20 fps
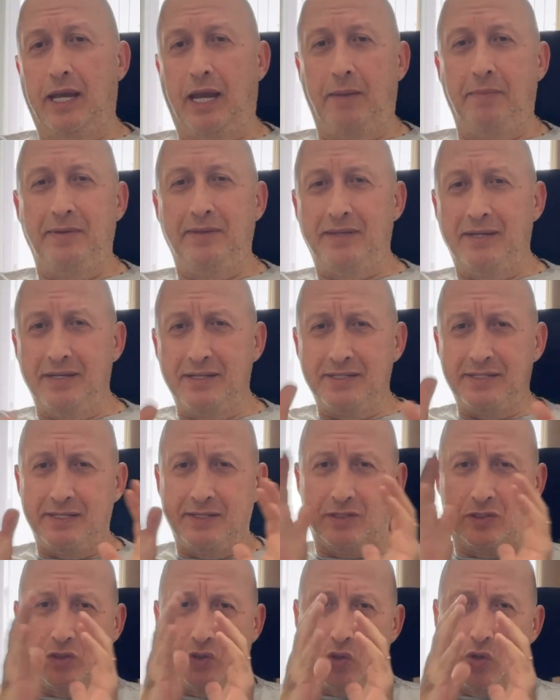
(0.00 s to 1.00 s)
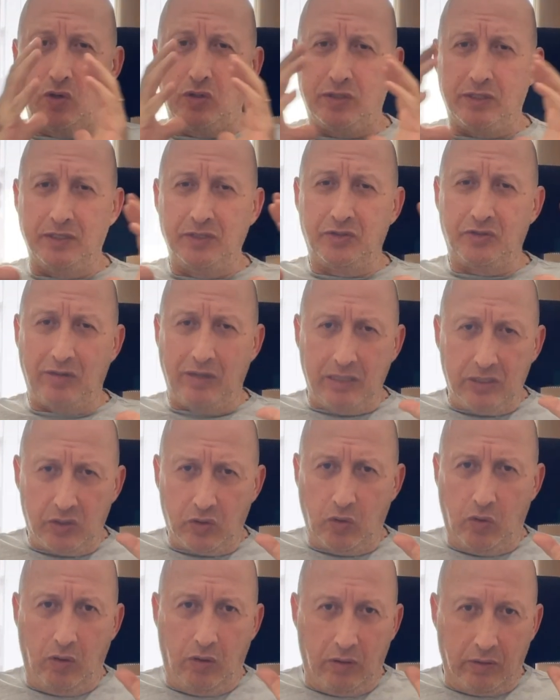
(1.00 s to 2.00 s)
I mean, there's a certain
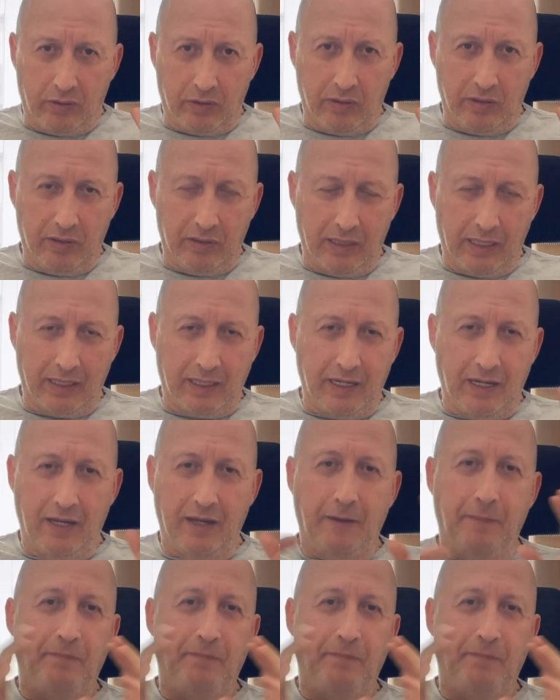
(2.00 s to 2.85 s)
threshold, like,